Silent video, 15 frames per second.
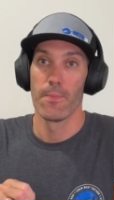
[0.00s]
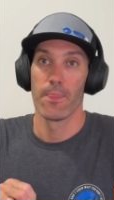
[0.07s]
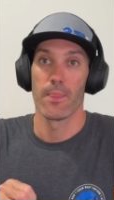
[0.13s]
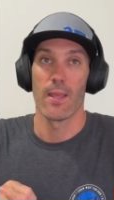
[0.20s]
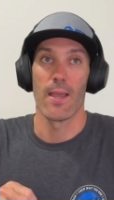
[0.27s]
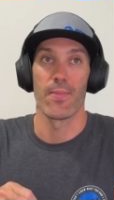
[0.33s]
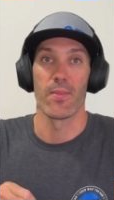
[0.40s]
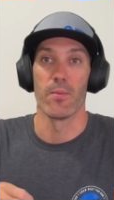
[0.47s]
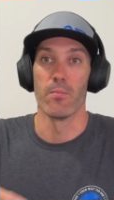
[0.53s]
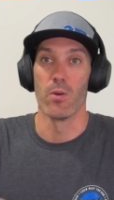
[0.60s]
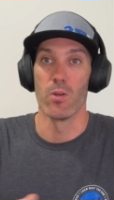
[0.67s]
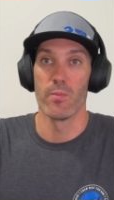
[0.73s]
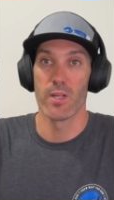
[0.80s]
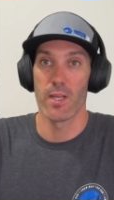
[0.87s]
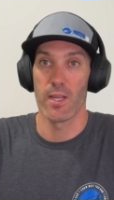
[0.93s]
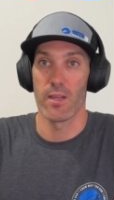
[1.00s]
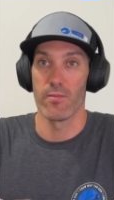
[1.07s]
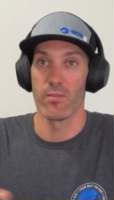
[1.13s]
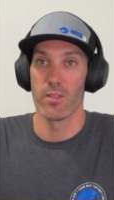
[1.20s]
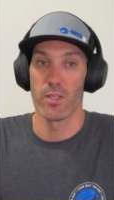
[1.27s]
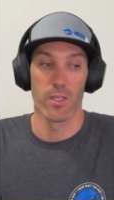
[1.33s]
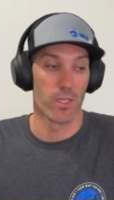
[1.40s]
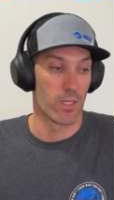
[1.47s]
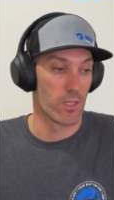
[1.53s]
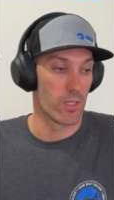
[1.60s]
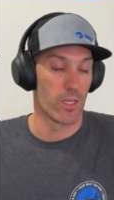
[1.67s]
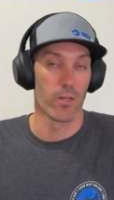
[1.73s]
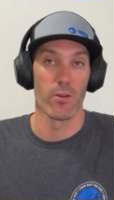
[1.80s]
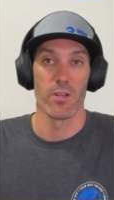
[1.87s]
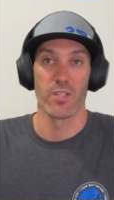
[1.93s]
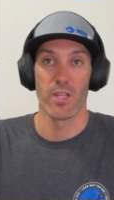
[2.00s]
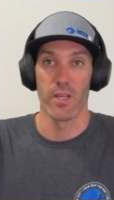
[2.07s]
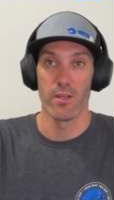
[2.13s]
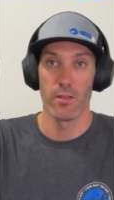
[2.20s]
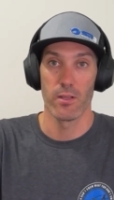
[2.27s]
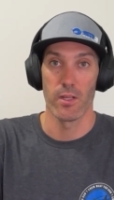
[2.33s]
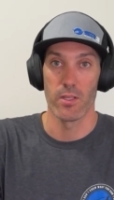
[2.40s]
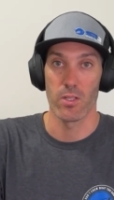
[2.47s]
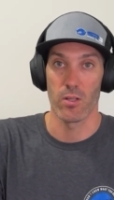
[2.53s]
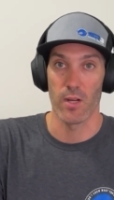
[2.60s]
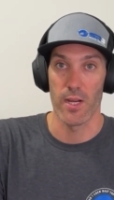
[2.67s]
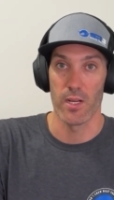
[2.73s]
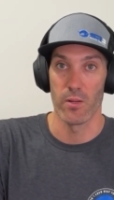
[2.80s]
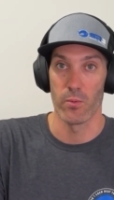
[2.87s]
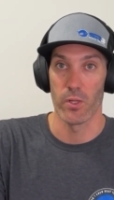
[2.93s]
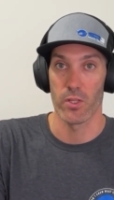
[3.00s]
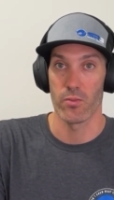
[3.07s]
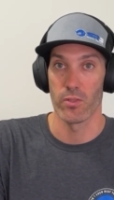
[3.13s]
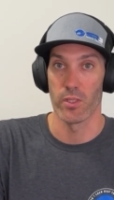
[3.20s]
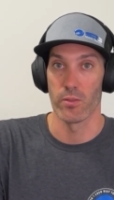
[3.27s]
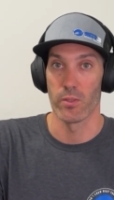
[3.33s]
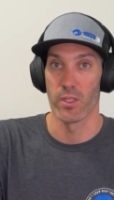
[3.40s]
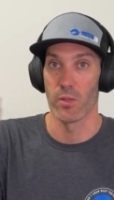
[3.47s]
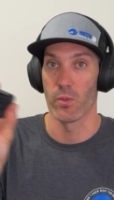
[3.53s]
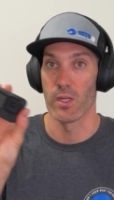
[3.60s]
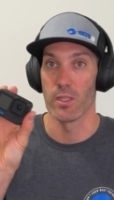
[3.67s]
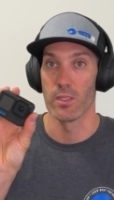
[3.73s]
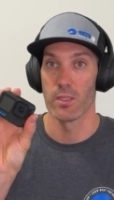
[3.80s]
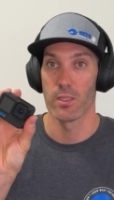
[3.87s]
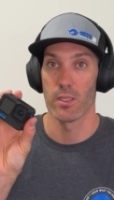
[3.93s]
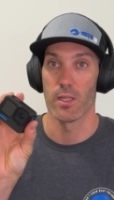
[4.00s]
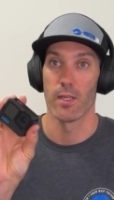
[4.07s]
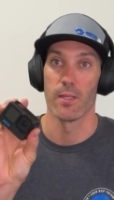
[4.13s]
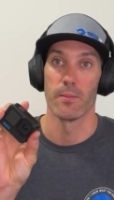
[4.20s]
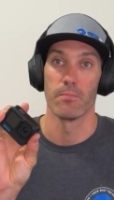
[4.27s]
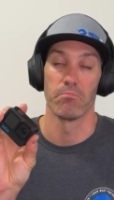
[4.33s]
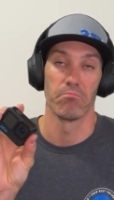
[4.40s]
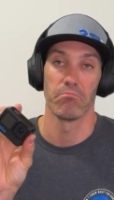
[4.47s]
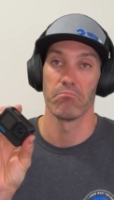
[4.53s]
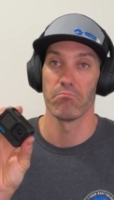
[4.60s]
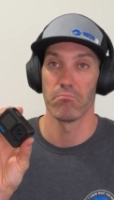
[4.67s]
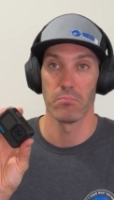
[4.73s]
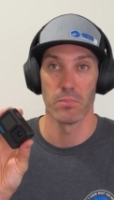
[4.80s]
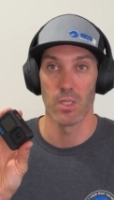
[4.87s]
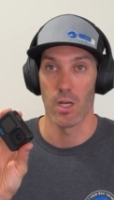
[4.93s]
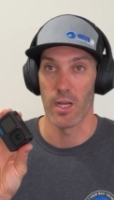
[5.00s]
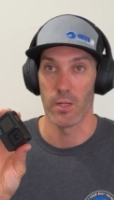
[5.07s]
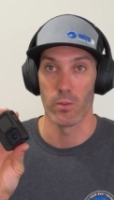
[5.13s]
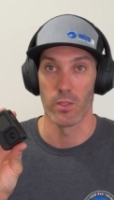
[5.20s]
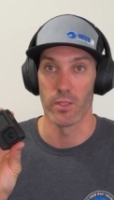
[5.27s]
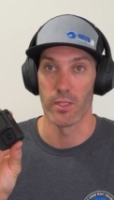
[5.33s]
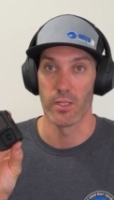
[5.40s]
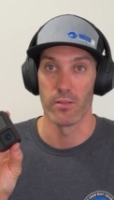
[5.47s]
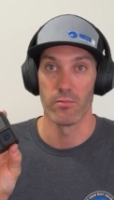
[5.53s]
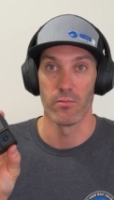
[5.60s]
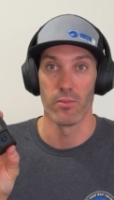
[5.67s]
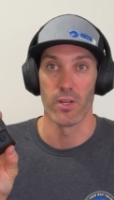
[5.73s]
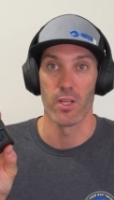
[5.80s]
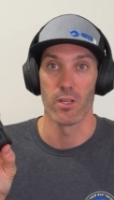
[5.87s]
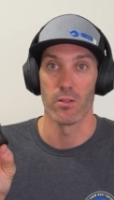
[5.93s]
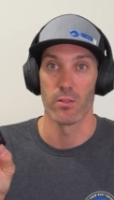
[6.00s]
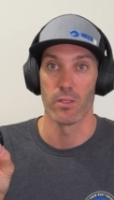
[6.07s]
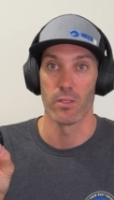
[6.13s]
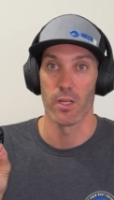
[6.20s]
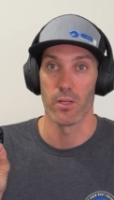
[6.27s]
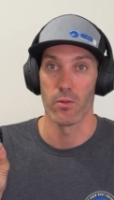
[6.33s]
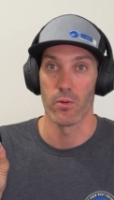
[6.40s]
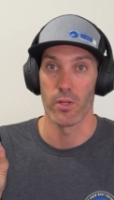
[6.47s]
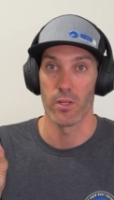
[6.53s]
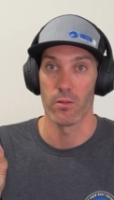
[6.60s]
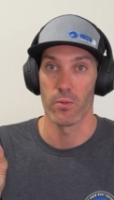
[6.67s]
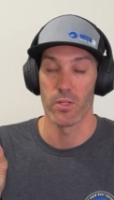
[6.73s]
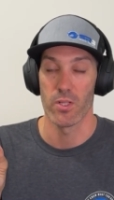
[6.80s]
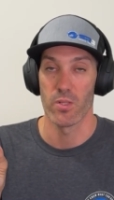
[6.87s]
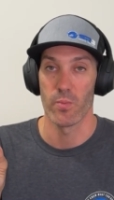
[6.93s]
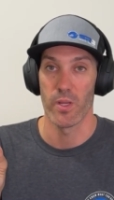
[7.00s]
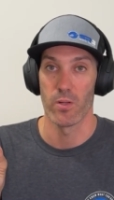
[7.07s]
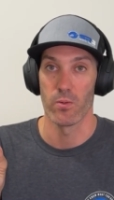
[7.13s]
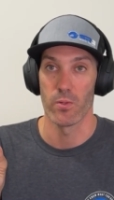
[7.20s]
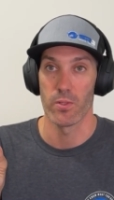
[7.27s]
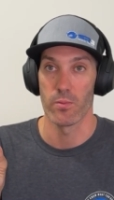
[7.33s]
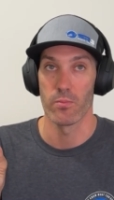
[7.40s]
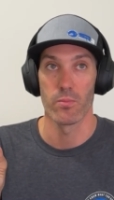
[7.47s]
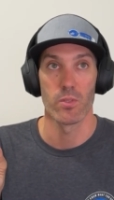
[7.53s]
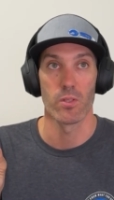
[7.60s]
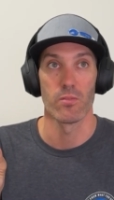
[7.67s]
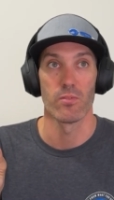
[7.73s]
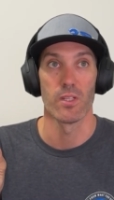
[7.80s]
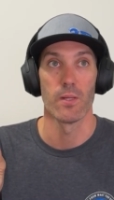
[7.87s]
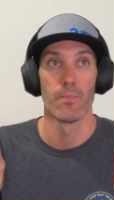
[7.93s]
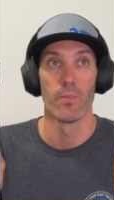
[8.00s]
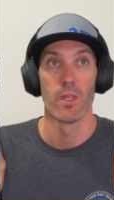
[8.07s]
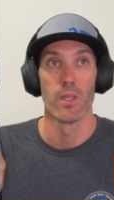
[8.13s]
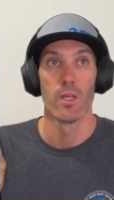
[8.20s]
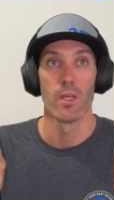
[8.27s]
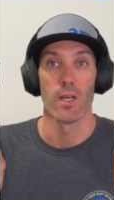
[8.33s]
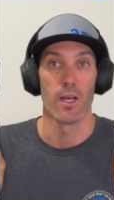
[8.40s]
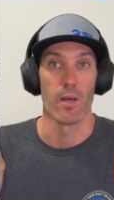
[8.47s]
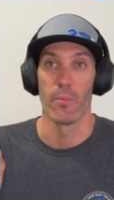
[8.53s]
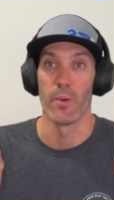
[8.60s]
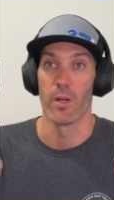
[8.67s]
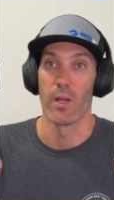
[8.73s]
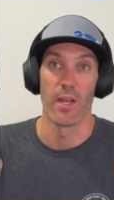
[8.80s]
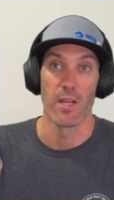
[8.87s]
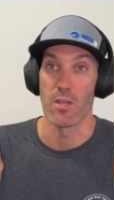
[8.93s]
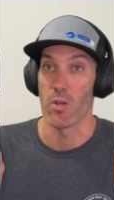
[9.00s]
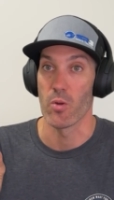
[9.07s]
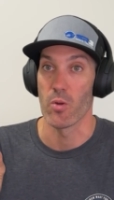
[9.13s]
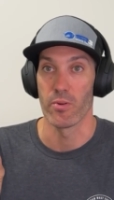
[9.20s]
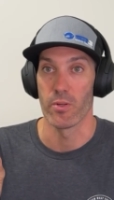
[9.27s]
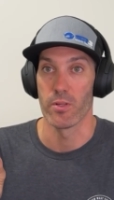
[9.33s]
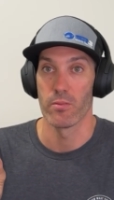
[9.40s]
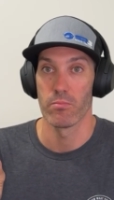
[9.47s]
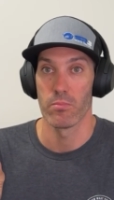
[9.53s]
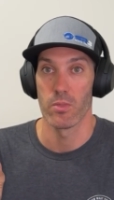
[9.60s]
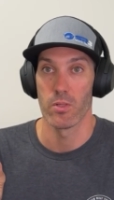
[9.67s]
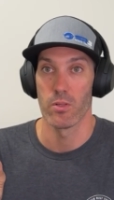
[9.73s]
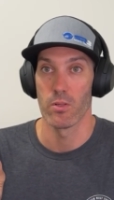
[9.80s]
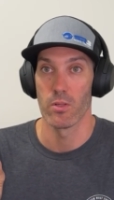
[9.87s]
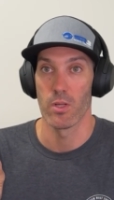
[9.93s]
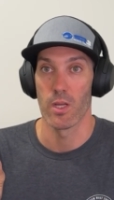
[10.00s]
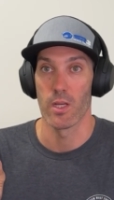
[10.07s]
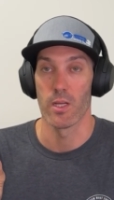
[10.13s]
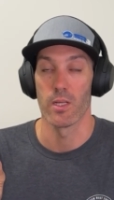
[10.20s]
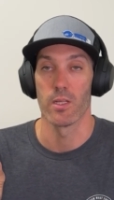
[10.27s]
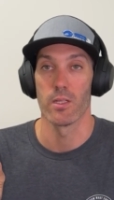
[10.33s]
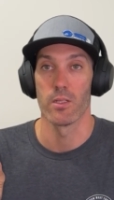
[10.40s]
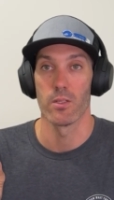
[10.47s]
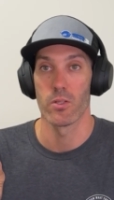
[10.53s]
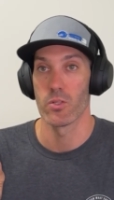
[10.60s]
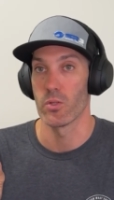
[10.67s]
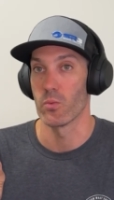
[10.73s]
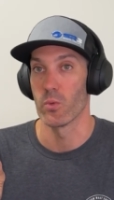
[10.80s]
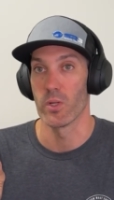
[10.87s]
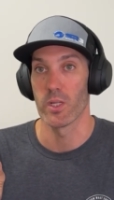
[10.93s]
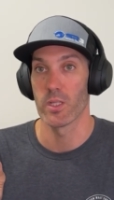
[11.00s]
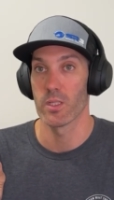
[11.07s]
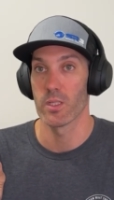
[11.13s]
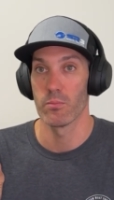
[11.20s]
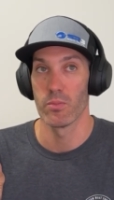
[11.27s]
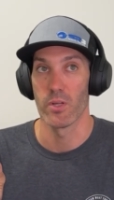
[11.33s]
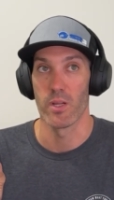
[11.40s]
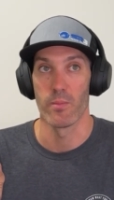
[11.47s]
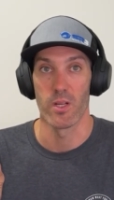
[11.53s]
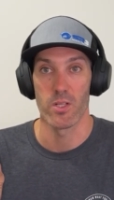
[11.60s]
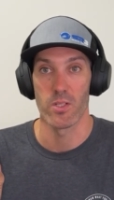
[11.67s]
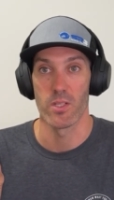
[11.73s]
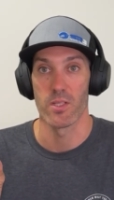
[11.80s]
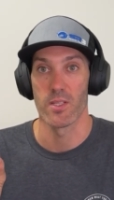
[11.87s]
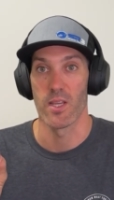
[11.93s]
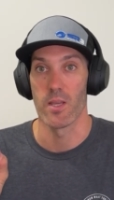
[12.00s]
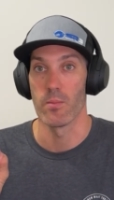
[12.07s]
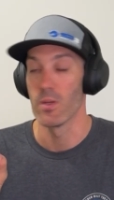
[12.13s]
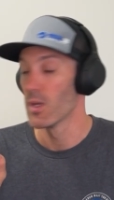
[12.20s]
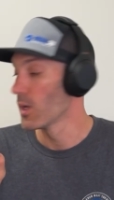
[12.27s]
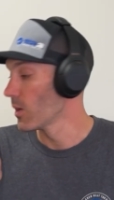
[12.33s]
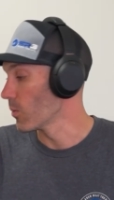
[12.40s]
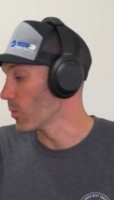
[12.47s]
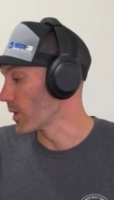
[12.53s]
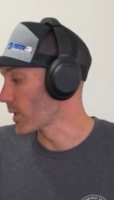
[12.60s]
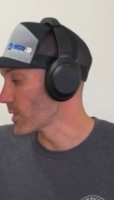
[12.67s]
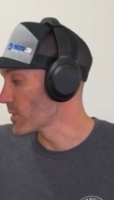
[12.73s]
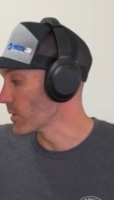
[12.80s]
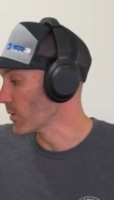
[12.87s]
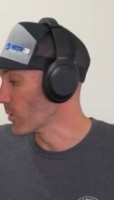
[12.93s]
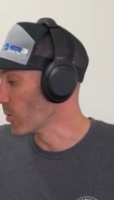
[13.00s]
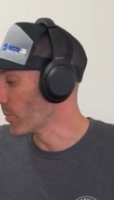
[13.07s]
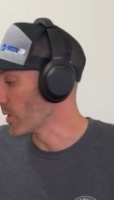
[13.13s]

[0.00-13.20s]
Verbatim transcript: at the moment I have the Hero 10. It's great, it works really, really well. High quality video and audio, which has been awesome so far. But any GoPro should work pretty much the same. Where it gets a little bit